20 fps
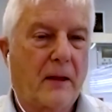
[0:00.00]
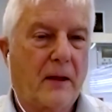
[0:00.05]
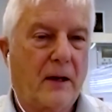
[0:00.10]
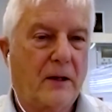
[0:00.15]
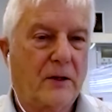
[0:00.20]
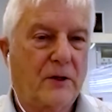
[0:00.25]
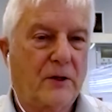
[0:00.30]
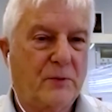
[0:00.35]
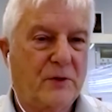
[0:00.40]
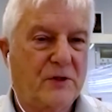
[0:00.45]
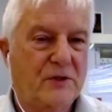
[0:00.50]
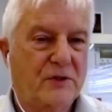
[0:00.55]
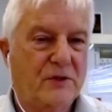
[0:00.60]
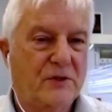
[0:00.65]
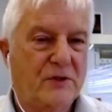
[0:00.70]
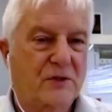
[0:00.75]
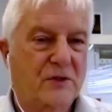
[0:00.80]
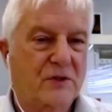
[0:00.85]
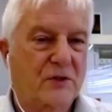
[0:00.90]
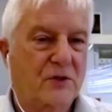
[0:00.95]
domestic
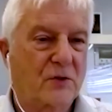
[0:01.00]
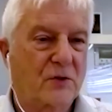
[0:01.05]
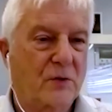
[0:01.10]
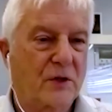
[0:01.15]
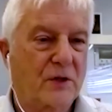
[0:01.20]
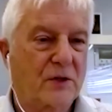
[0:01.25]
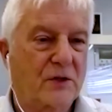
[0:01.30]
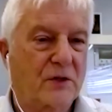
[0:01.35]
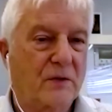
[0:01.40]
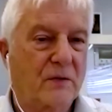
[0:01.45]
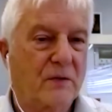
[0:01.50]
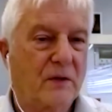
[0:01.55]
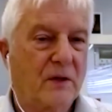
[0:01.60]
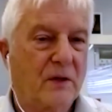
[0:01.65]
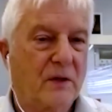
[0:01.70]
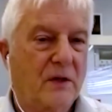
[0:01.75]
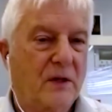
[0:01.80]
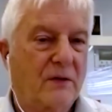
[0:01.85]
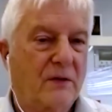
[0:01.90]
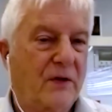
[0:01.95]
situation.
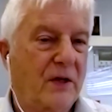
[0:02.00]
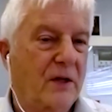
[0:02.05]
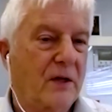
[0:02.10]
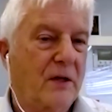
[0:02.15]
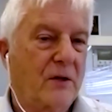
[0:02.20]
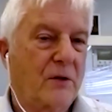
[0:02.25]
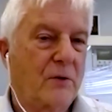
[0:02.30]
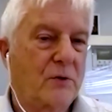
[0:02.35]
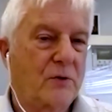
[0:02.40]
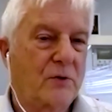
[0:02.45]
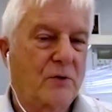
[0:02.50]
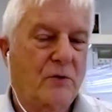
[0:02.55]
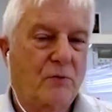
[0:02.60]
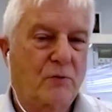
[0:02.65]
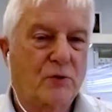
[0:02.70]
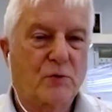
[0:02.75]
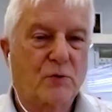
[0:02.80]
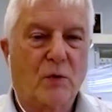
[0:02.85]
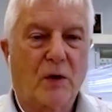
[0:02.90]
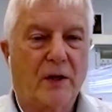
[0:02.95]
In fact, there
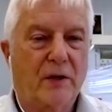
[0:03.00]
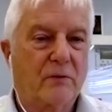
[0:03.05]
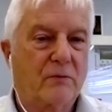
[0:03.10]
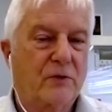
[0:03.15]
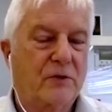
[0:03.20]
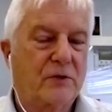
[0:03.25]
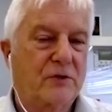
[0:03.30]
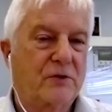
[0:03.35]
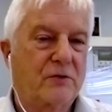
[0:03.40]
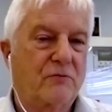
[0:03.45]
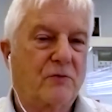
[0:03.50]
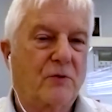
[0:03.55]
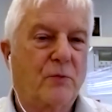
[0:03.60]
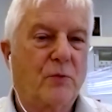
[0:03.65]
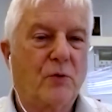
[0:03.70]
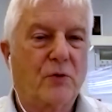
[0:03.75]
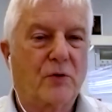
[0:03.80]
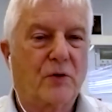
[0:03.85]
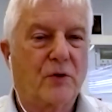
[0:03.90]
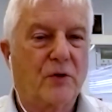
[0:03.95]
was one that was
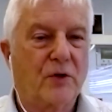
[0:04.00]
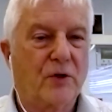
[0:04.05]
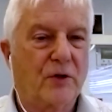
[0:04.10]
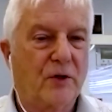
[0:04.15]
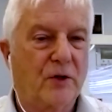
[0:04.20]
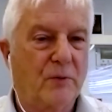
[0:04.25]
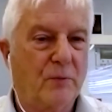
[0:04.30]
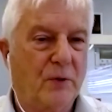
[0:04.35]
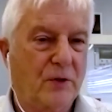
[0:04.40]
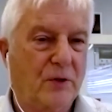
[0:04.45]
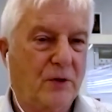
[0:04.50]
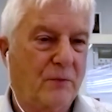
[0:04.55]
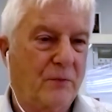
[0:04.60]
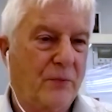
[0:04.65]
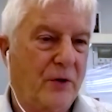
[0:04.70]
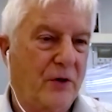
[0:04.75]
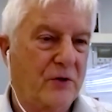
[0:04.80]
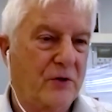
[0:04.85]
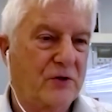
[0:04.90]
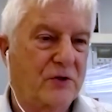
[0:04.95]
reported in the Dominion
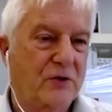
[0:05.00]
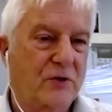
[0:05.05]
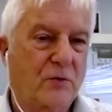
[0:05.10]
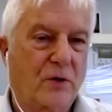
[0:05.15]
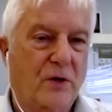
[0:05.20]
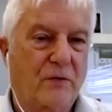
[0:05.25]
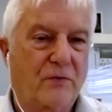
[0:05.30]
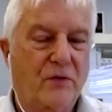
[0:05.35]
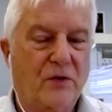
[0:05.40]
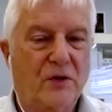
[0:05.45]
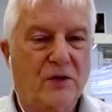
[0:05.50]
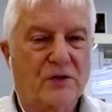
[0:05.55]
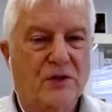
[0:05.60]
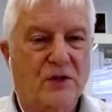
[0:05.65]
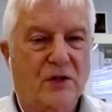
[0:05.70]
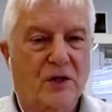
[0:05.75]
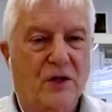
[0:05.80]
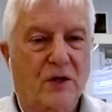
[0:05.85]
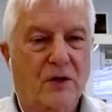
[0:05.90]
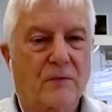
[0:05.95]
Post quite a few years
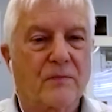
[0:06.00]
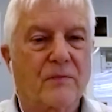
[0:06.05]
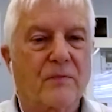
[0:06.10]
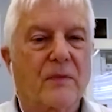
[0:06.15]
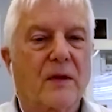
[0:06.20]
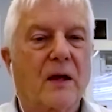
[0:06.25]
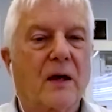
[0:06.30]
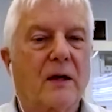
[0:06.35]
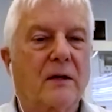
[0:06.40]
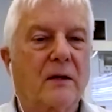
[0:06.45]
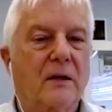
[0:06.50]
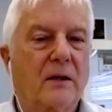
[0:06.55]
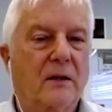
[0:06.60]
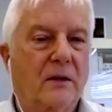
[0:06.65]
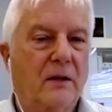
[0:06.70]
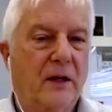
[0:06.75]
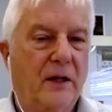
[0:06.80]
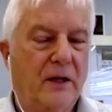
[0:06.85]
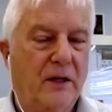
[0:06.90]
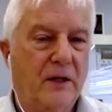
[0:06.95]
ago. A young
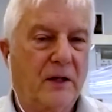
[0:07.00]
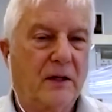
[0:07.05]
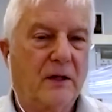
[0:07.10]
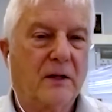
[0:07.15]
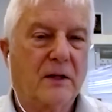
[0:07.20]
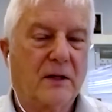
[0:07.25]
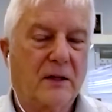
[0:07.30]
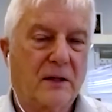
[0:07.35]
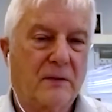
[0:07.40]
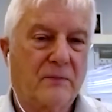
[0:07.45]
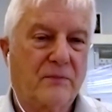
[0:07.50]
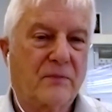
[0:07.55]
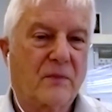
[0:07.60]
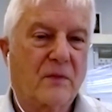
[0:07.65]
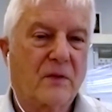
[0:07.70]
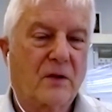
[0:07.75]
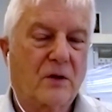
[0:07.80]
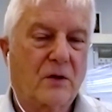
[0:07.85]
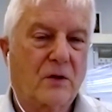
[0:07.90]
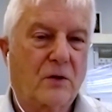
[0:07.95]
lady in
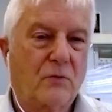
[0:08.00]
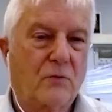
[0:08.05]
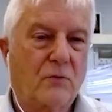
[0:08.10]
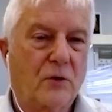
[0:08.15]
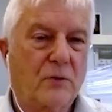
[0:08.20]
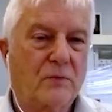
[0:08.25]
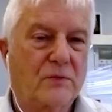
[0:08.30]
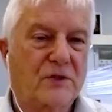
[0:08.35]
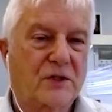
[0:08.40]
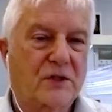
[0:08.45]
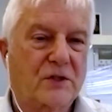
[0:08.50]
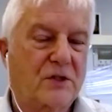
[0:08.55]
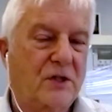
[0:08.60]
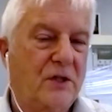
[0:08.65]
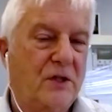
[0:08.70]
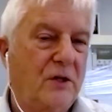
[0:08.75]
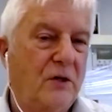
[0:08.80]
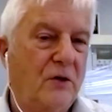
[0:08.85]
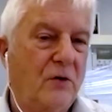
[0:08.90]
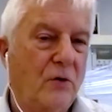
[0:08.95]
her room,
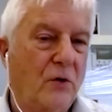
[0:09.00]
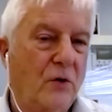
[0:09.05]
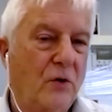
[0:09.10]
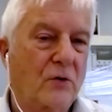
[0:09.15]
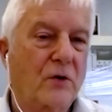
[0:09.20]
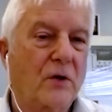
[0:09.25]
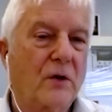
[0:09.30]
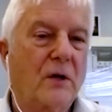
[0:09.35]
16-year-old,